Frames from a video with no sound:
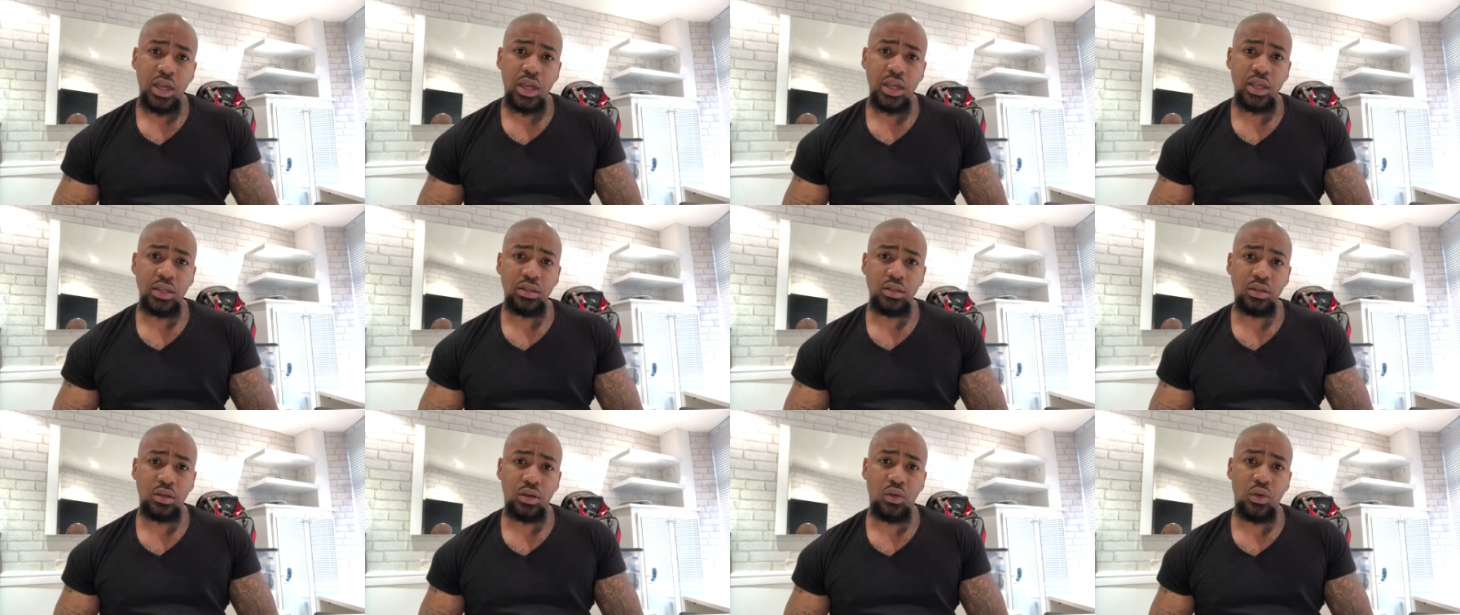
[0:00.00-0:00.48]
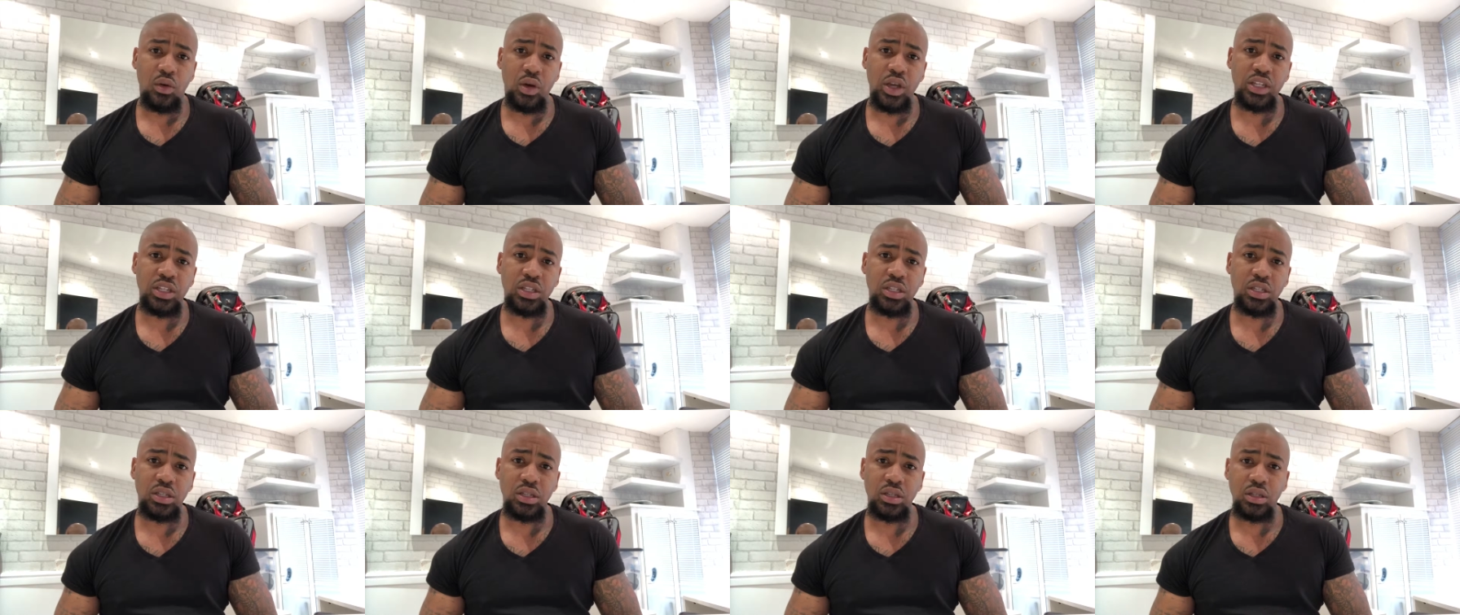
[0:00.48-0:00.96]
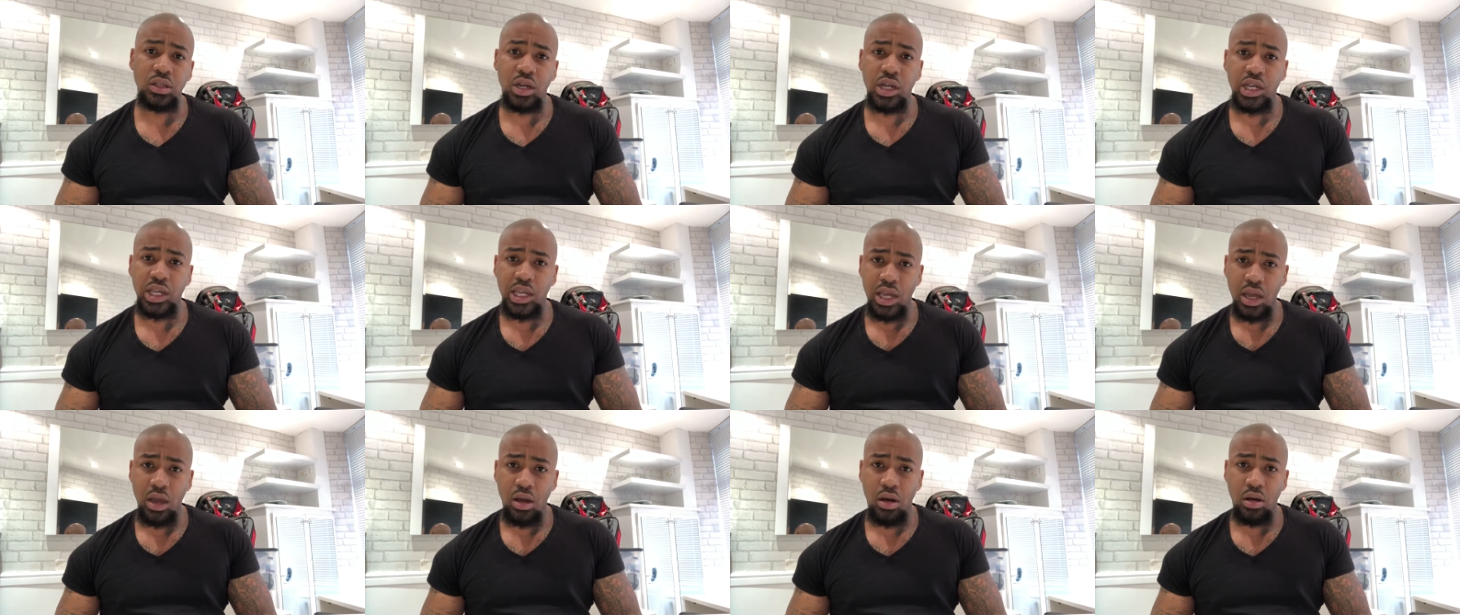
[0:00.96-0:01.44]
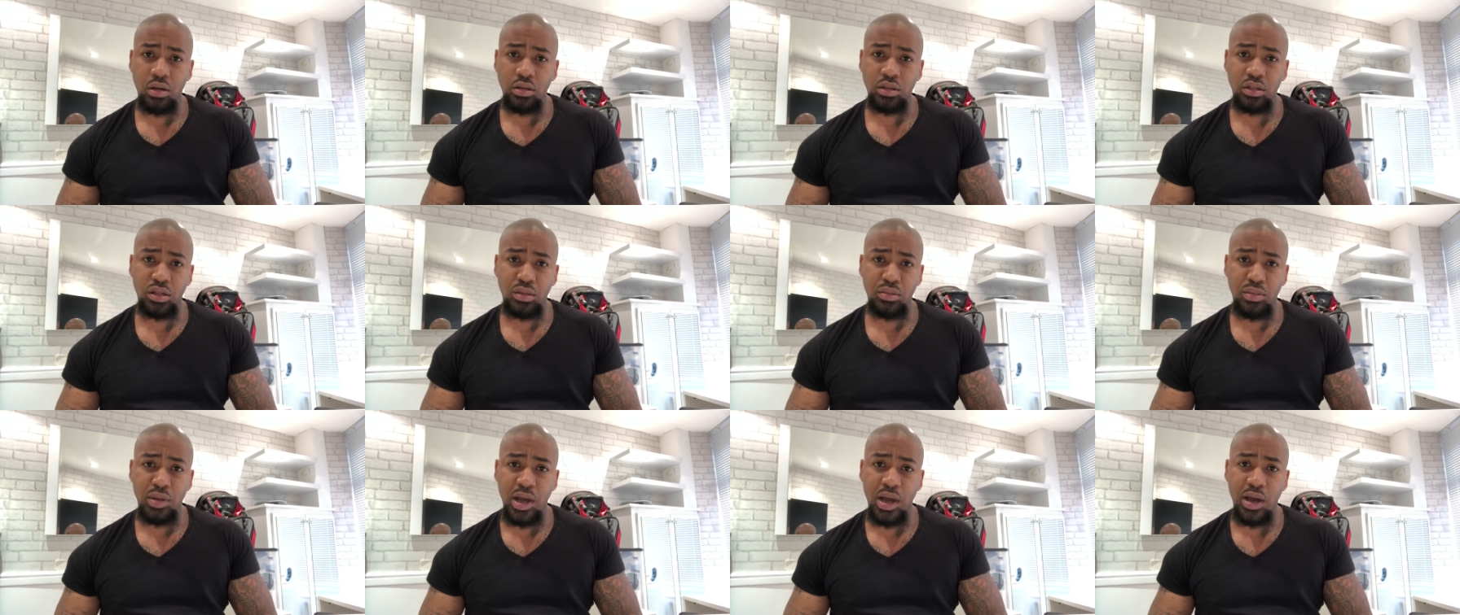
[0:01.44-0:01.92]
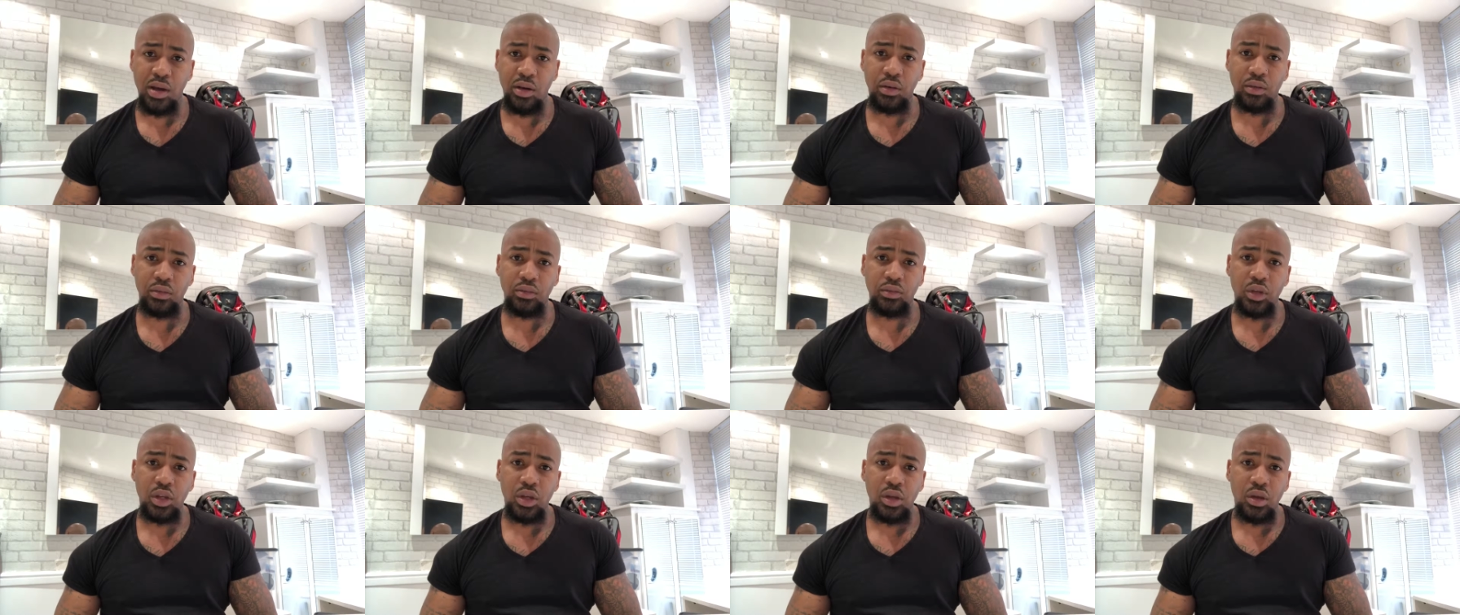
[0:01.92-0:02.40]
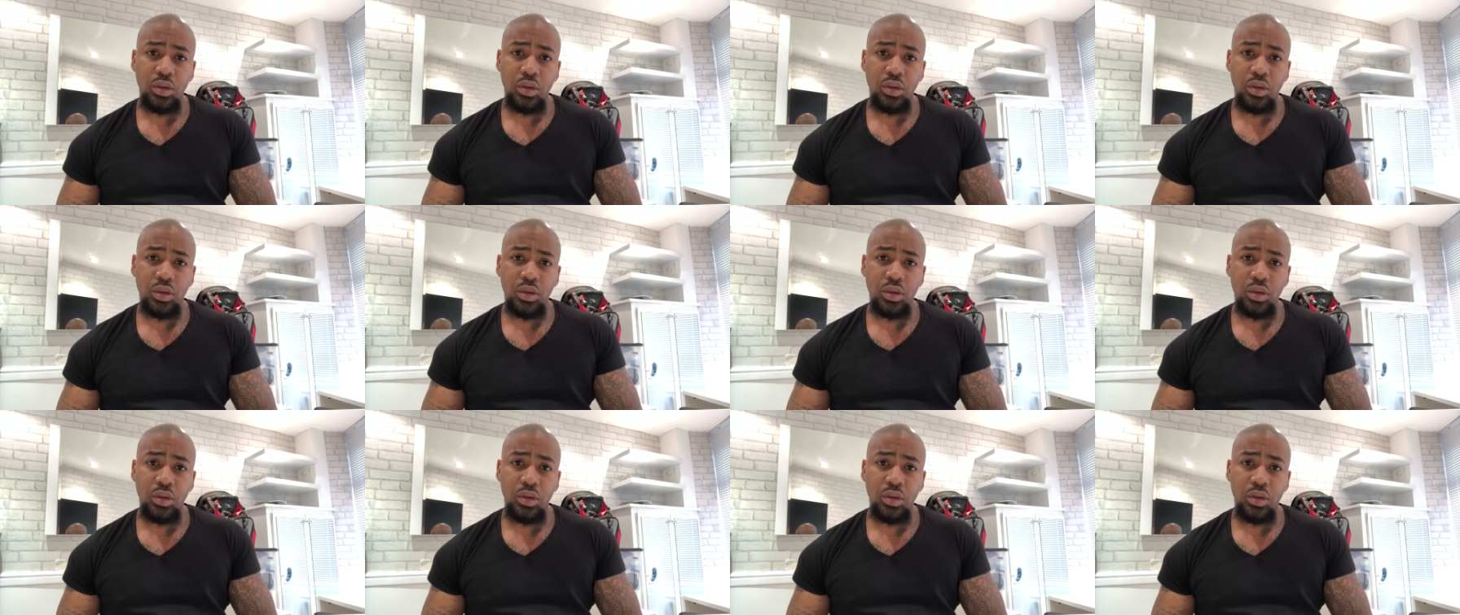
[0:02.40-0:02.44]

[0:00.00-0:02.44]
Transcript: It's a question I get asked about